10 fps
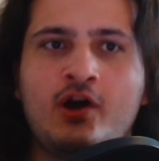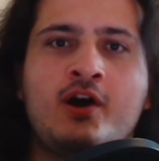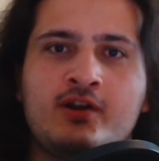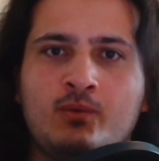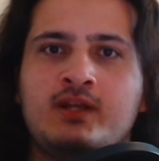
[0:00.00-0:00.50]

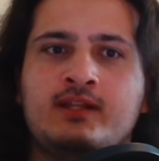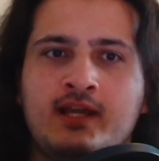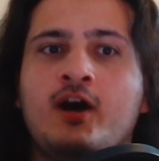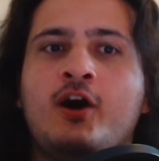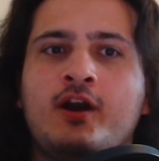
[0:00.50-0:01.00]
are the way
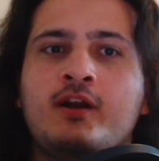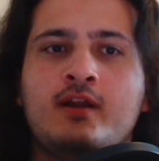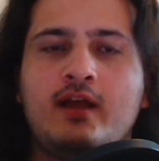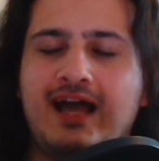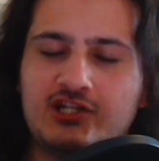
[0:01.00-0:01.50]
they are.
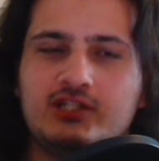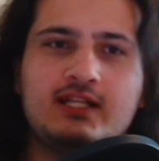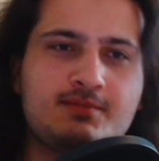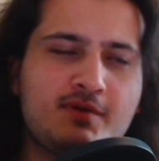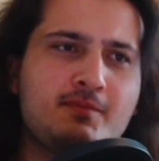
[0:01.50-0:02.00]
Actually,
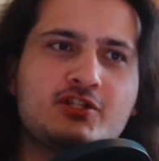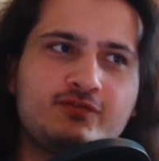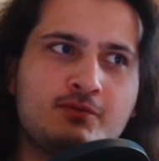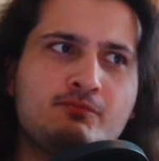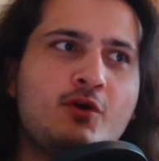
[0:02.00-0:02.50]
that's pretty much
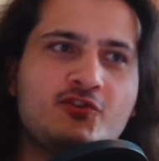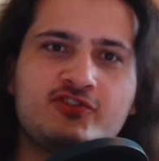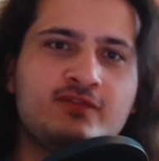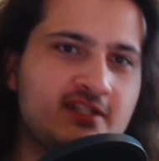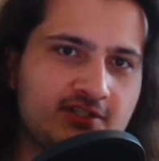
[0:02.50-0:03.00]
for
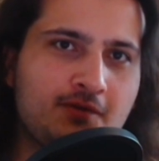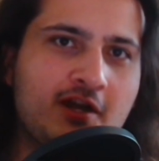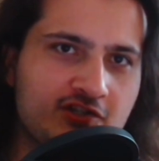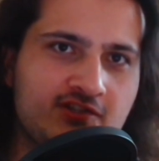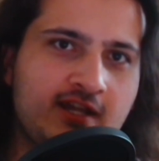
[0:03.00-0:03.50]
most of the
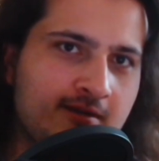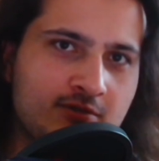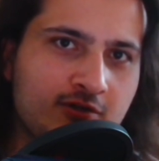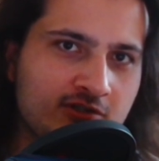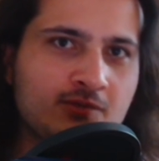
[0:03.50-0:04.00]
interactions that I'm
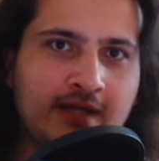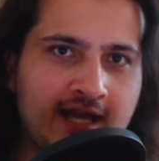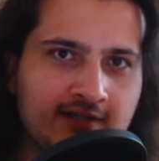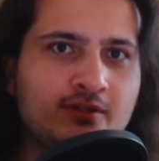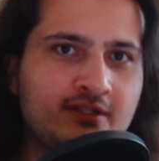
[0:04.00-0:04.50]
going to
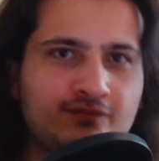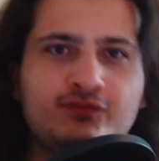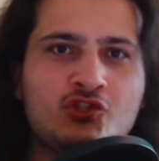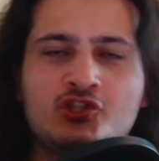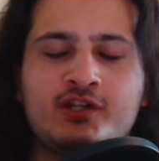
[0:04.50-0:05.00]
react to in the
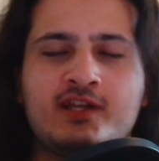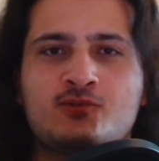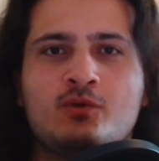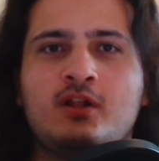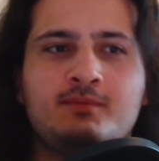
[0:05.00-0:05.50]
future
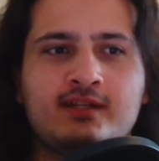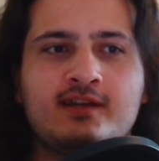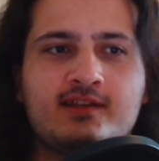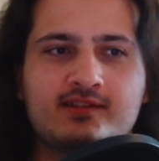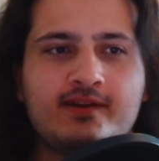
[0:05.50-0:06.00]
as well,
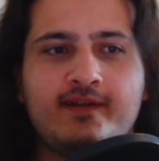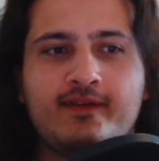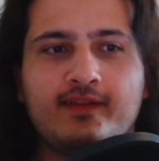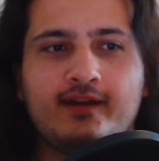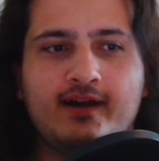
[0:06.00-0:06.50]
because
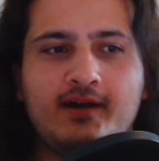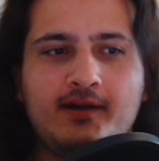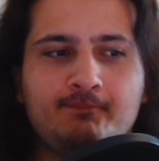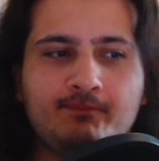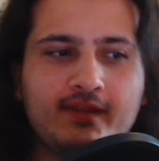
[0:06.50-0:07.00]

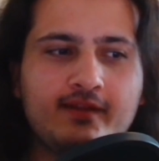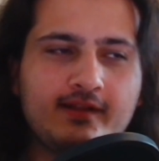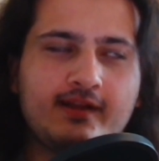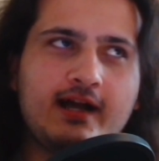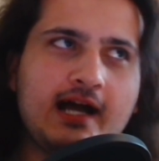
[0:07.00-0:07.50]
um,
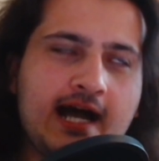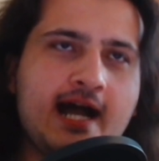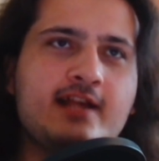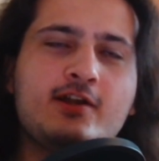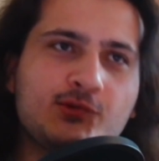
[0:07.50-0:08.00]

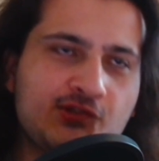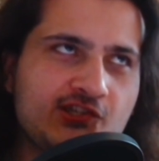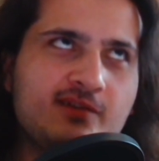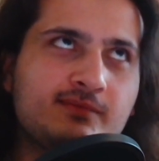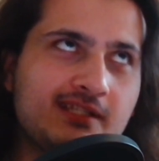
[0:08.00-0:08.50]
I know
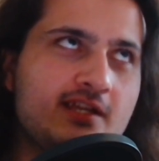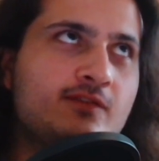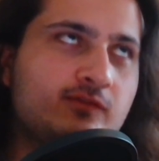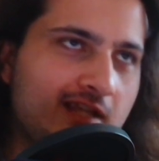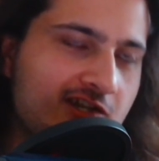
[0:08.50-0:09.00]
some League
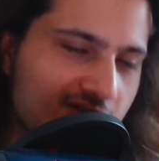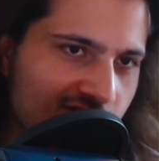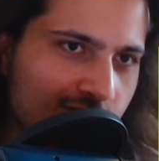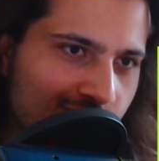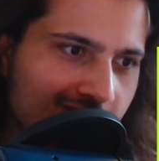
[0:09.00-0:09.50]
of
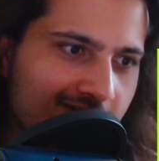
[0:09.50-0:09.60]
Legends lore